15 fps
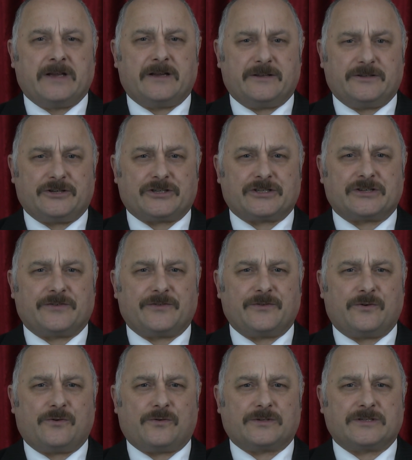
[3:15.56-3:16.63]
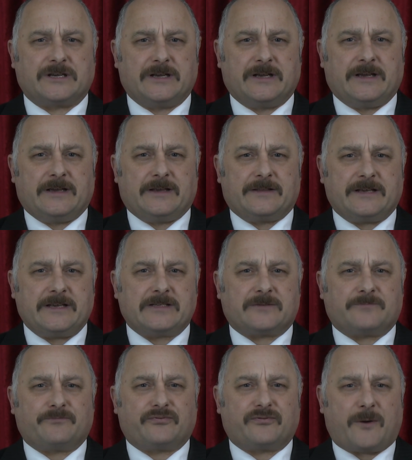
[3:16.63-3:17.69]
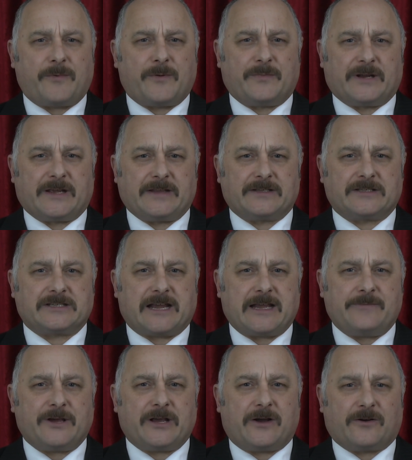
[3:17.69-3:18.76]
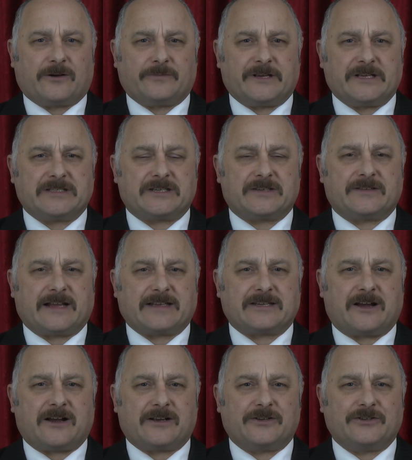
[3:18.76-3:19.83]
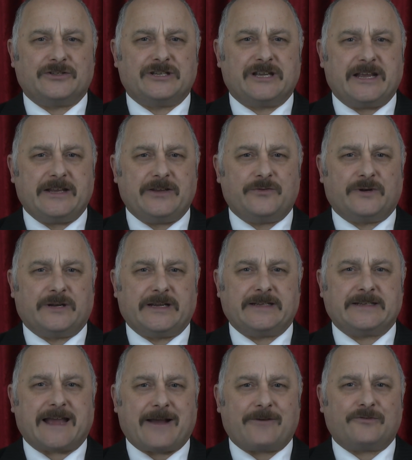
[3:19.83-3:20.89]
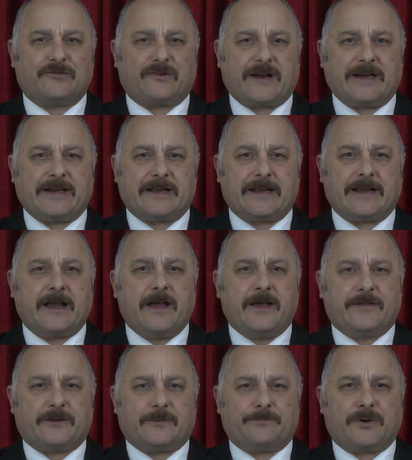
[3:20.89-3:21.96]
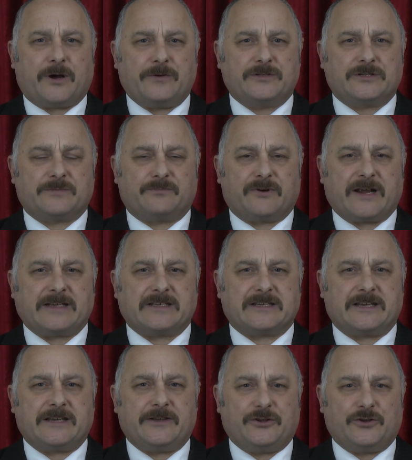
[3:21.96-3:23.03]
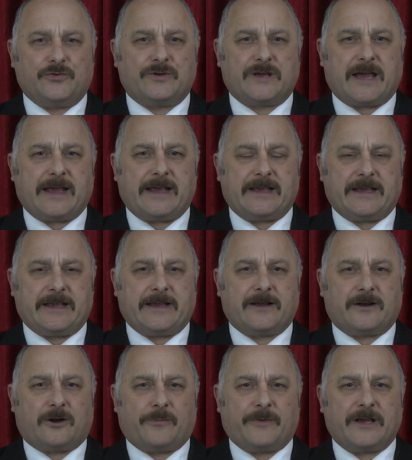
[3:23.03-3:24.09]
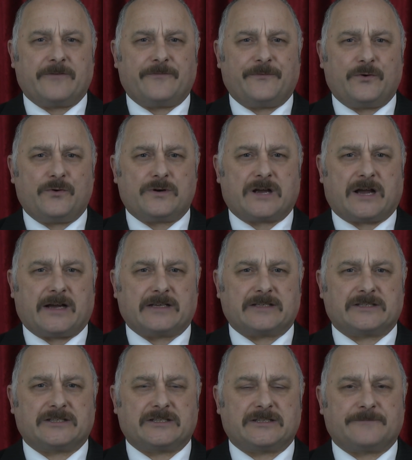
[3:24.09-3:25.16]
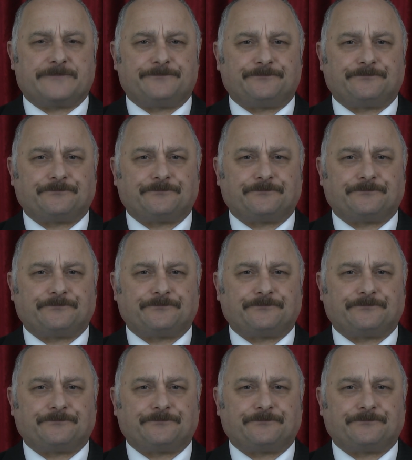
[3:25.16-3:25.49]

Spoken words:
And just a thought, these are probably the same economists that are continually downgrading the post-Brexit UK economic forecasts.